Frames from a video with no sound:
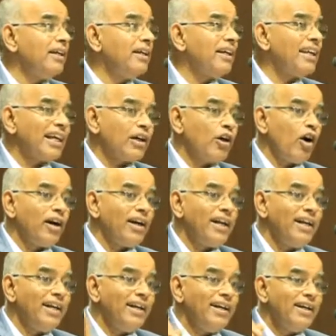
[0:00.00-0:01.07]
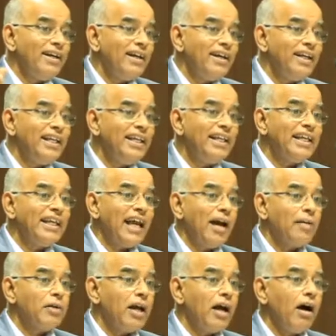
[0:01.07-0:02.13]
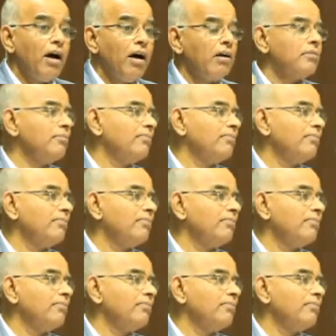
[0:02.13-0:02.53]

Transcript: recorded in camera.